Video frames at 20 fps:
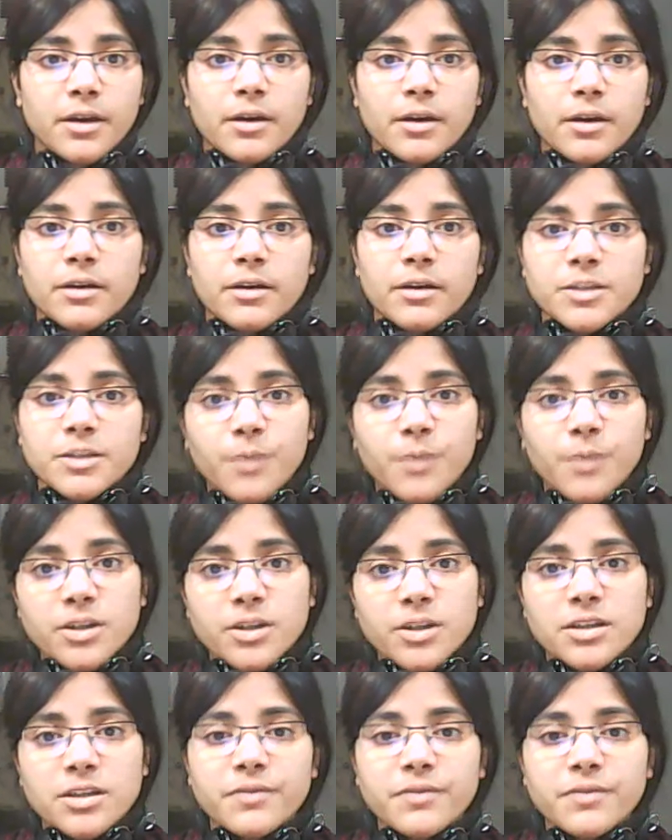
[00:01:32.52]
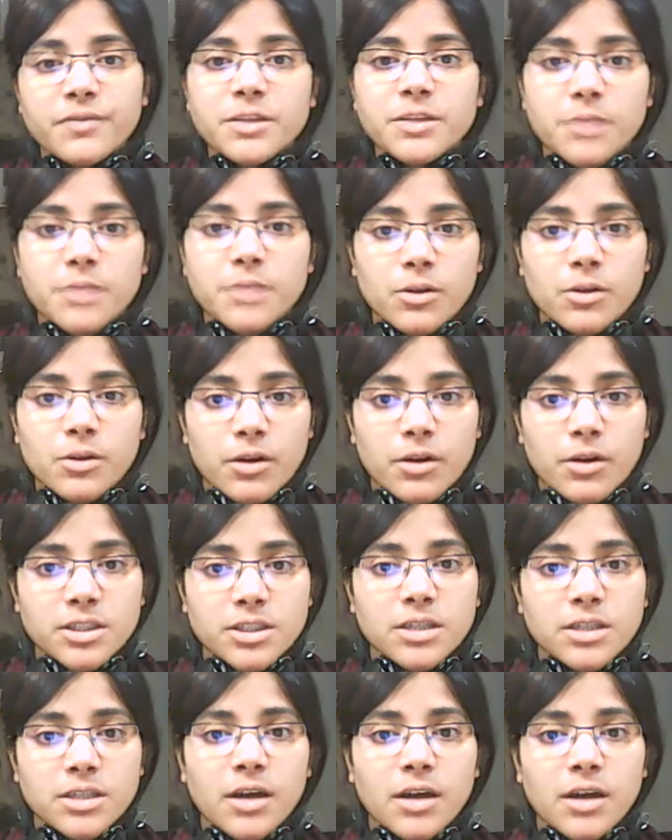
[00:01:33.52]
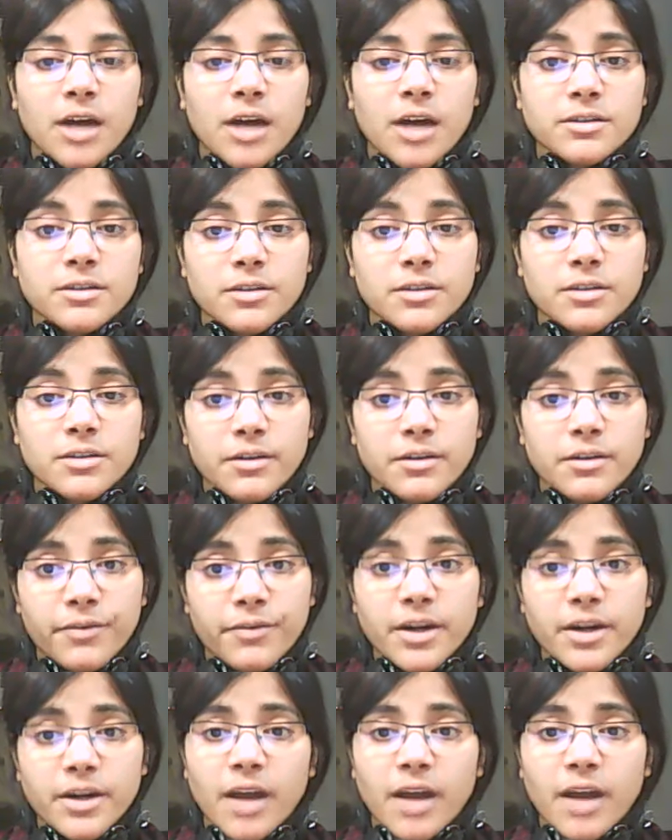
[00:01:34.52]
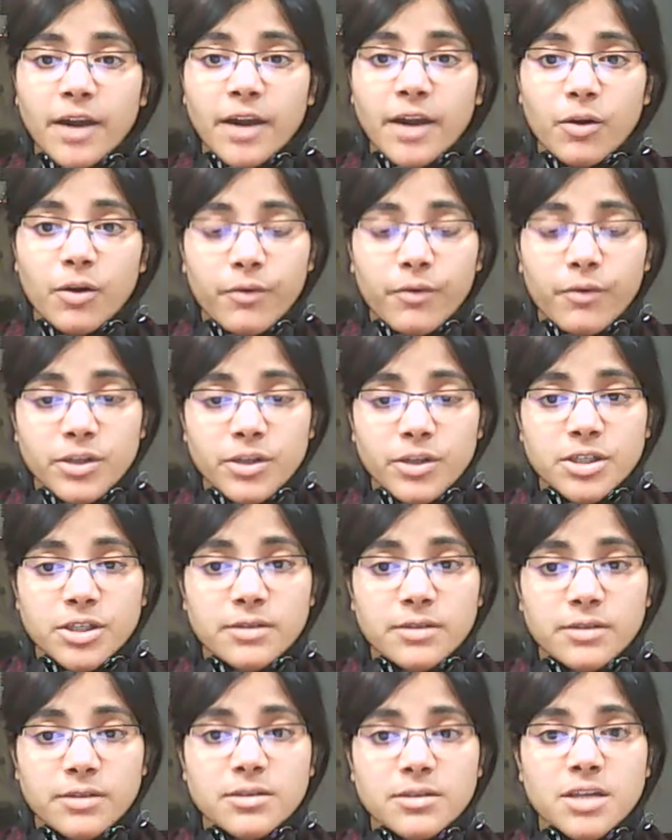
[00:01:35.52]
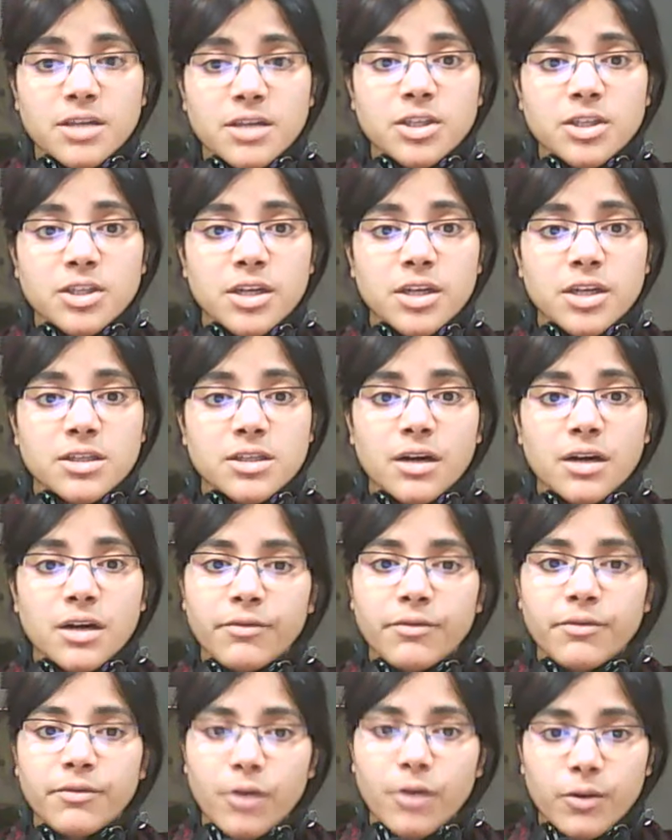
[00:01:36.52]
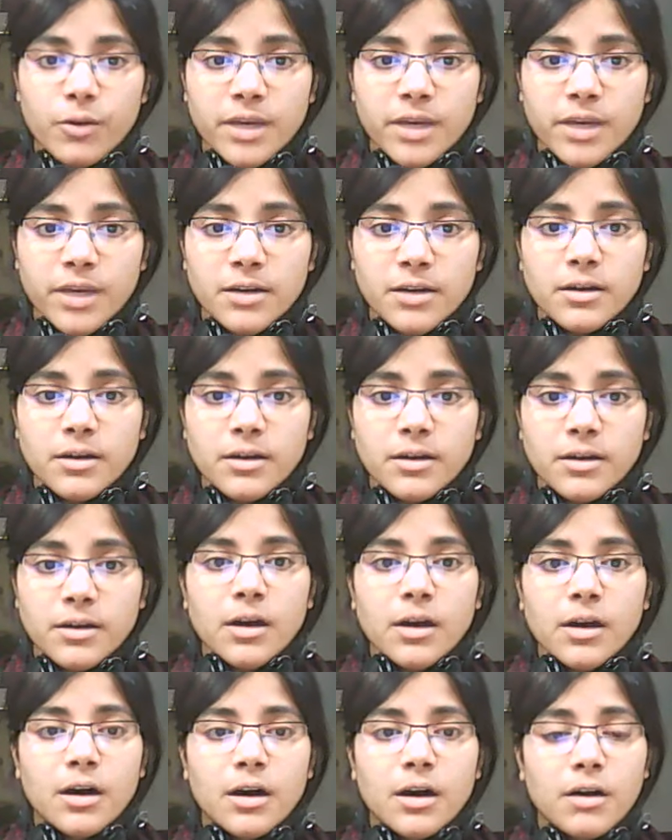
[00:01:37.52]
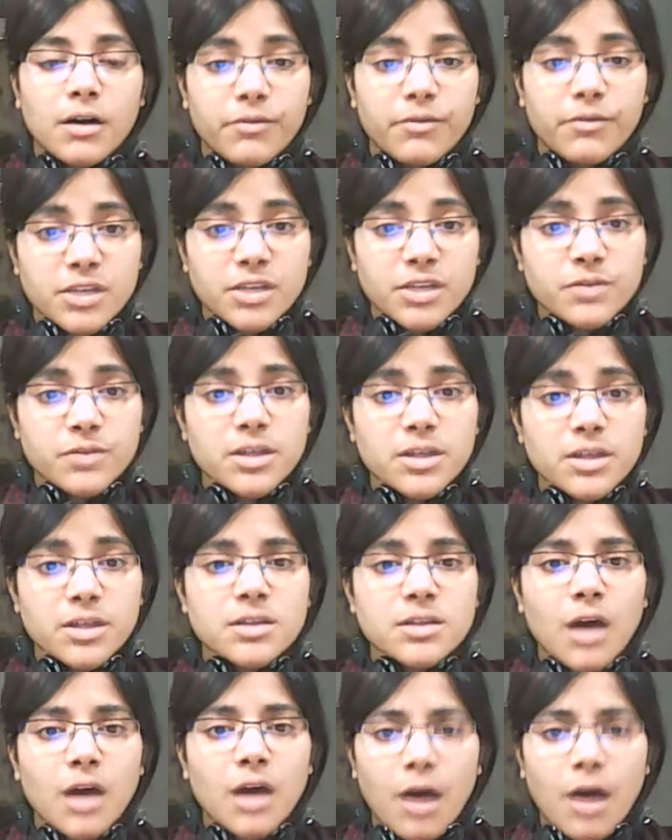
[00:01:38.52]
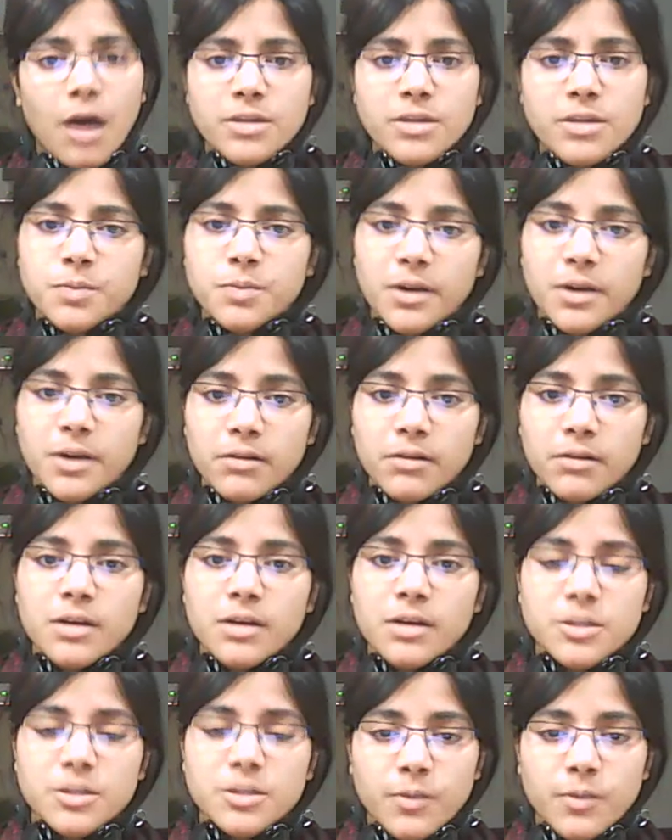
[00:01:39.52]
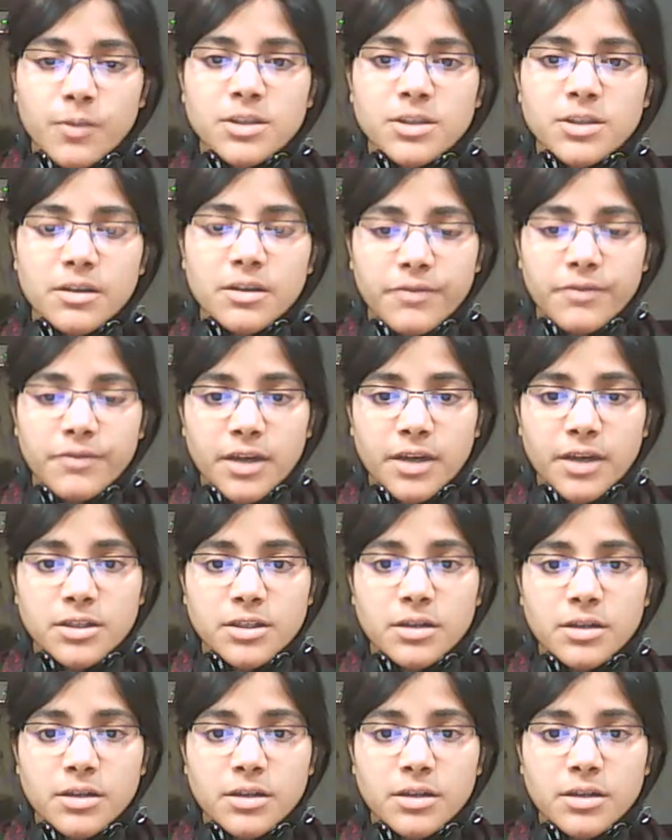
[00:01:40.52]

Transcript: Response surface methodology answer different kind of questions such as the following. Uh, first one is how is particular response effect